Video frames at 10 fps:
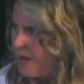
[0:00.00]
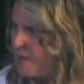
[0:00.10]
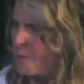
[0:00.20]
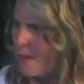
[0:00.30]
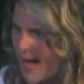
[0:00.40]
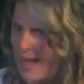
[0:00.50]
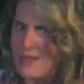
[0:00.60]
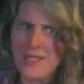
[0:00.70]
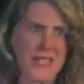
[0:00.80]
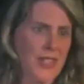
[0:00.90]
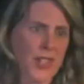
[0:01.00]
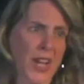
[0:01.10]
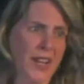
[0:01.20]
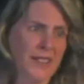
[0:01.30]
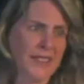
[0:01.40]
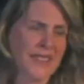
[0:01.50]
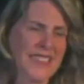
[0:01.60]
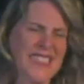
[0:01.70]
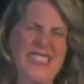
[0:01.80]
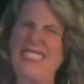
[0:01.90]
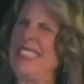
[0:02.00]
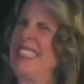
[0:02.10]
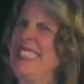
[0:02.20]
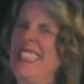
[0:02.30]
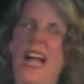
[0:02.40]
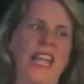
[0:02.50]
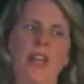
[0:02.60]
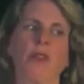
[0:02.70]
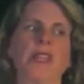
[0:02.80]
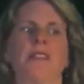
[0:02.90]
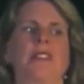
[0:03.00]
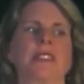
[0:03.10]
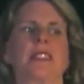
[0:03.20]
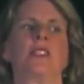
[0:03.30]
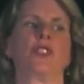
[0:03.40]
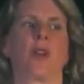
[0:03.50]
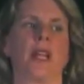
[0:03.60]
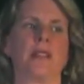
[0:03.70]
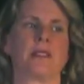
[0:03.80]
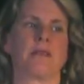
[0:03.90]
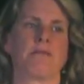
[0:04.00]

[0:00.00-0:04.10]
of bad teaching, I can't really even see straight.